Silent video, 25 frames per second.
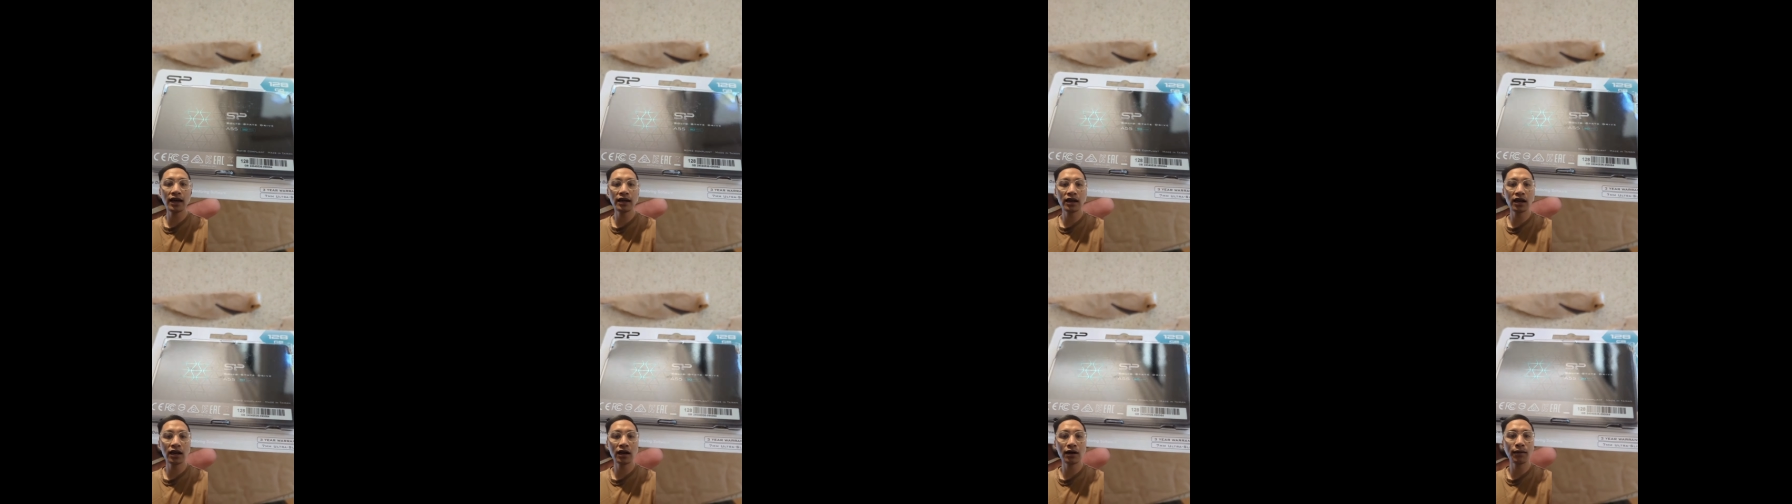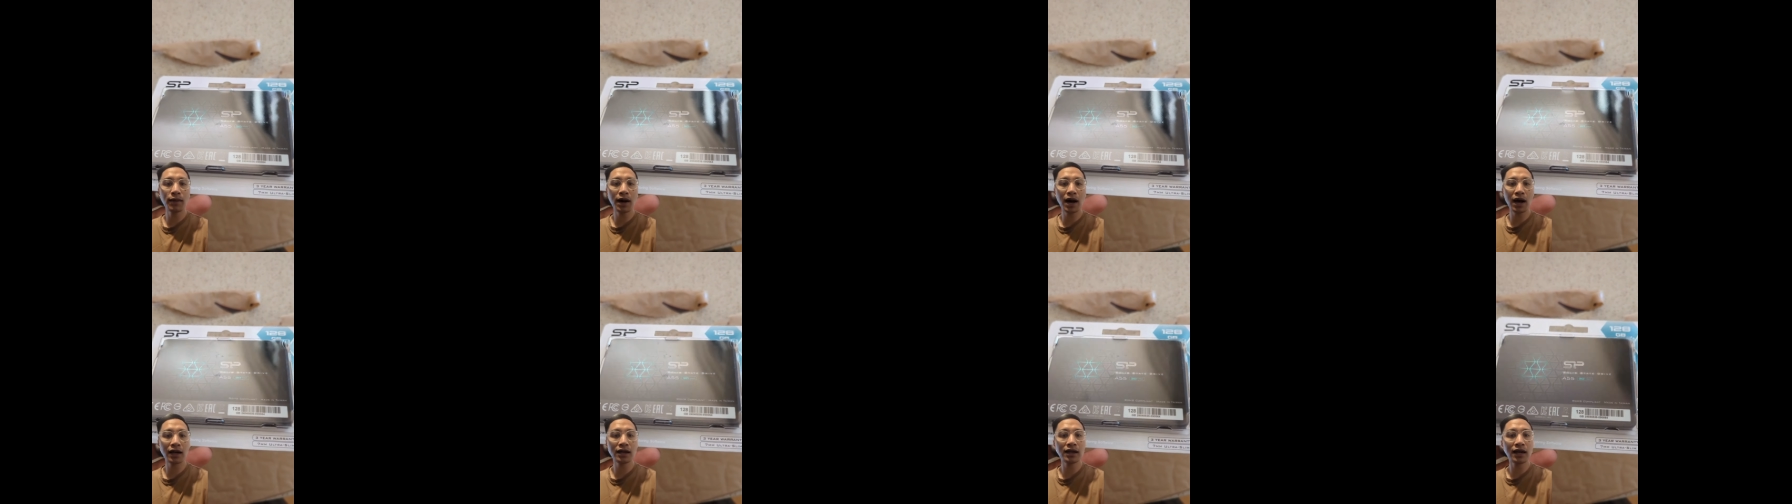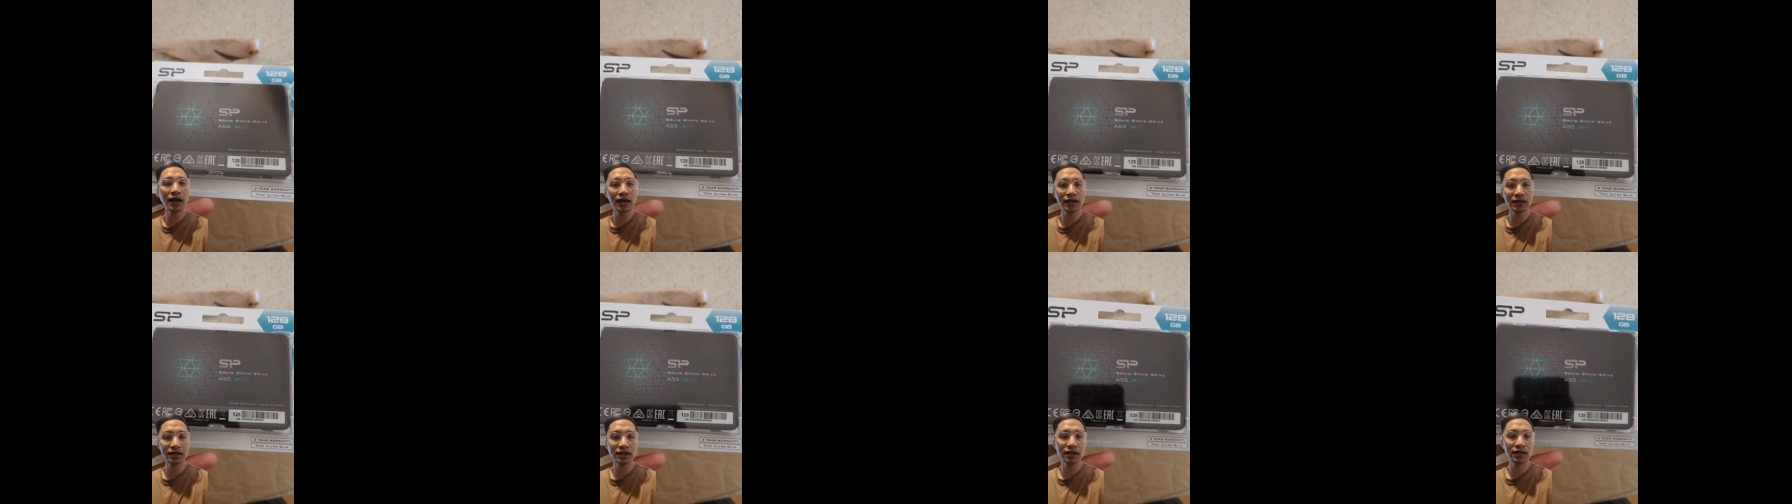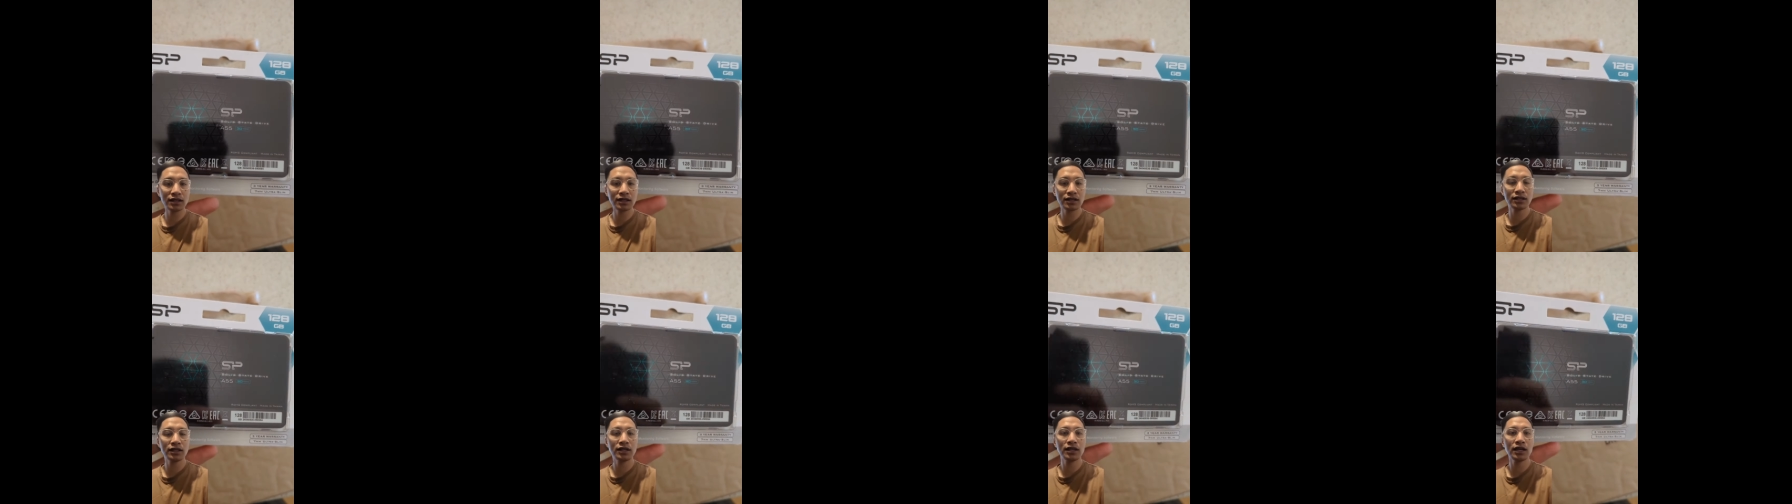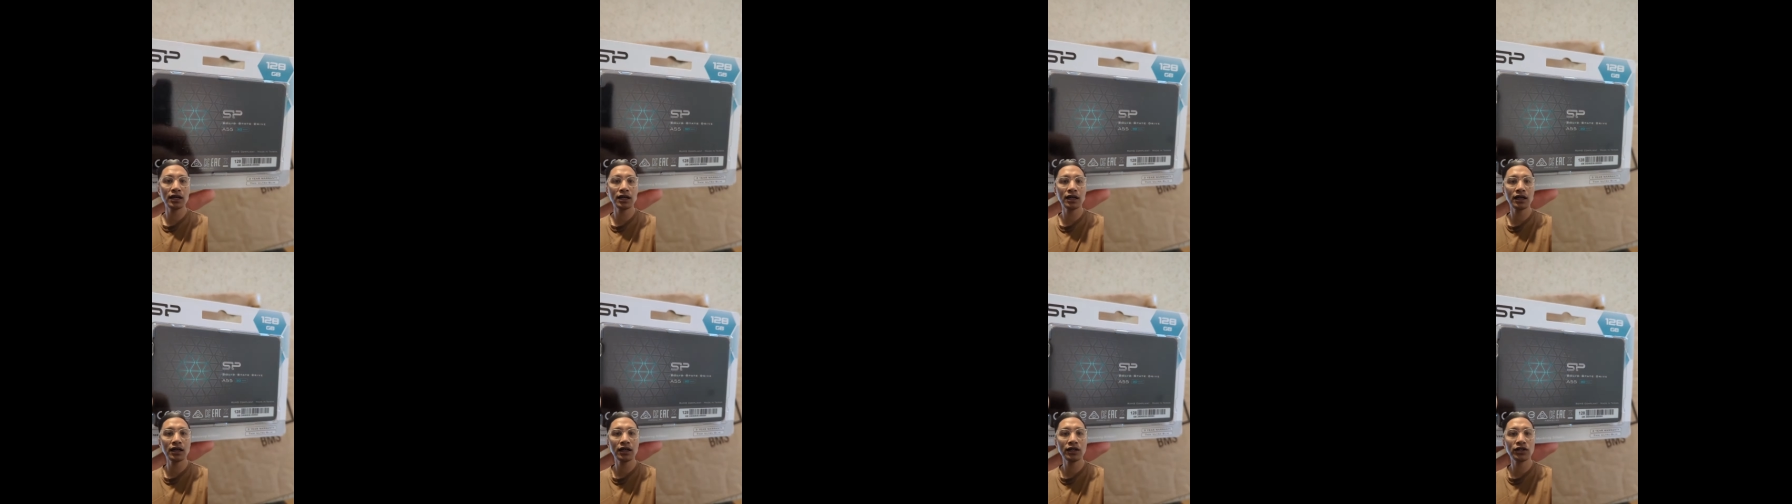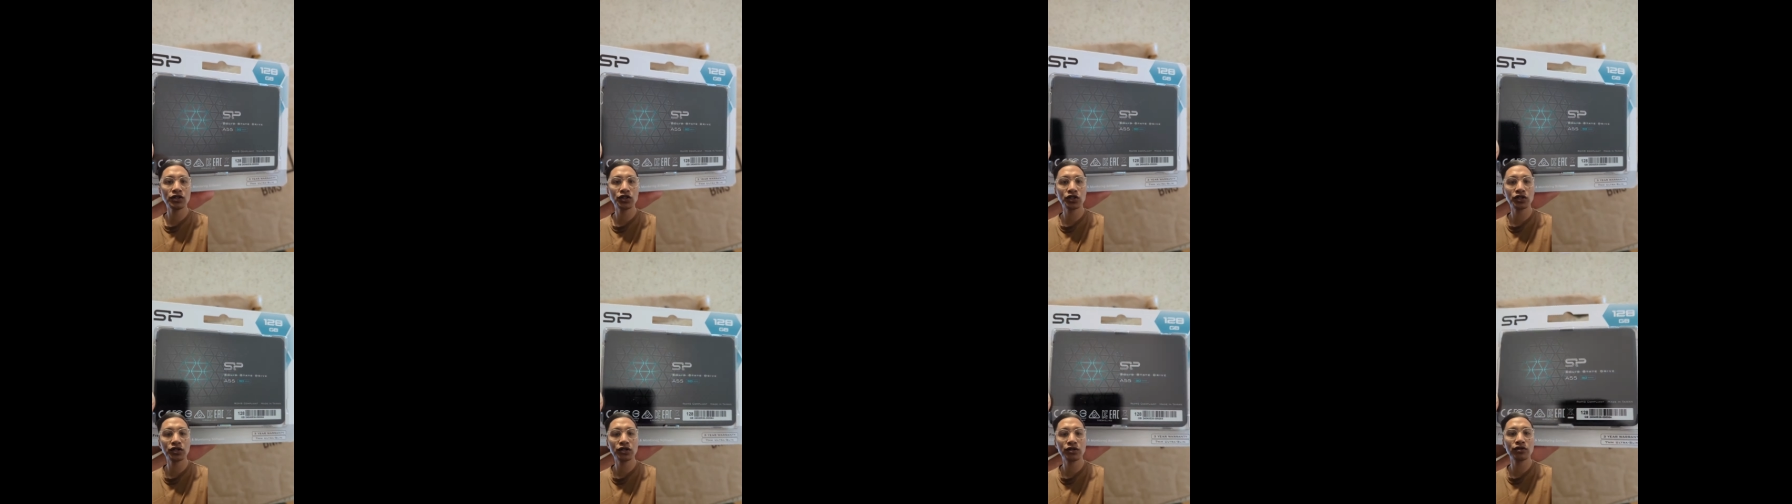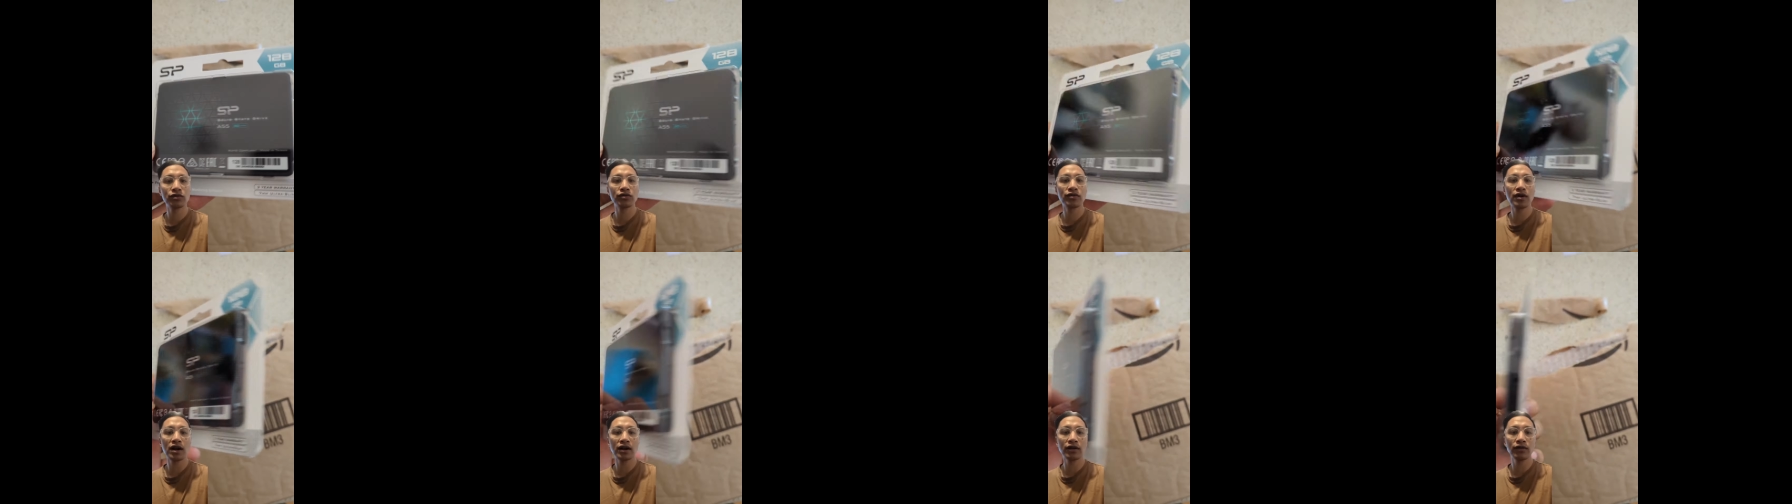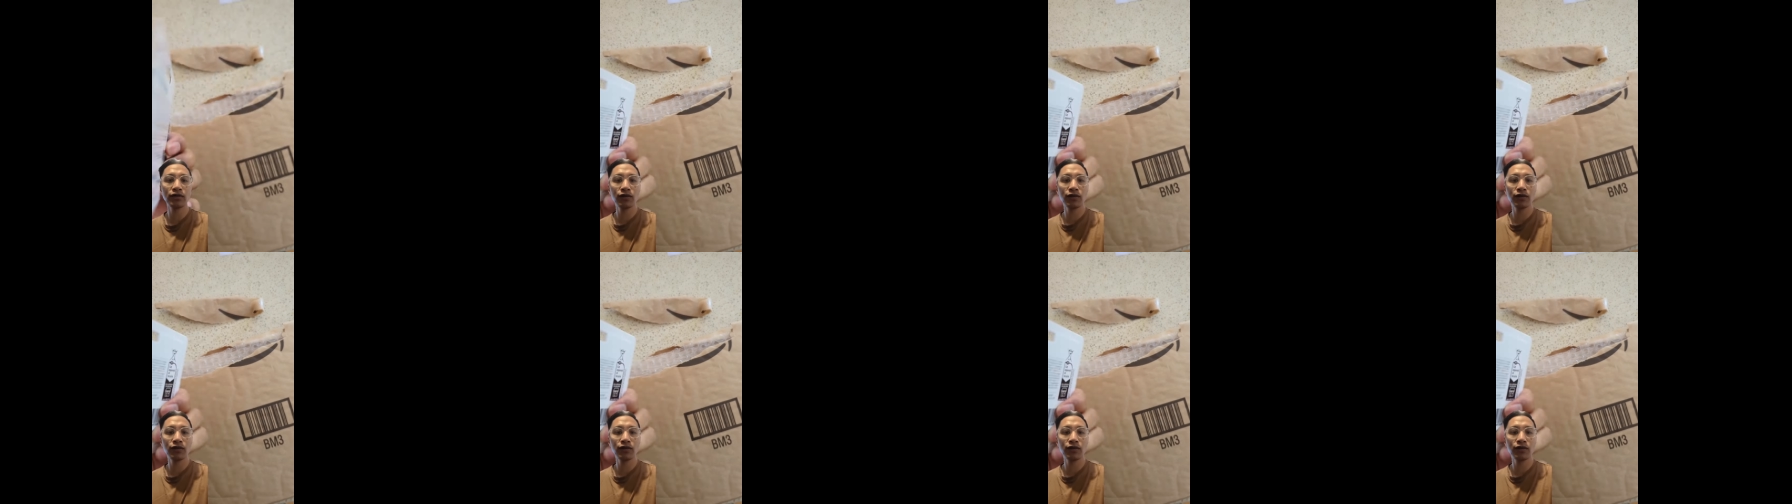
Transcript: gigabyte SSD just to run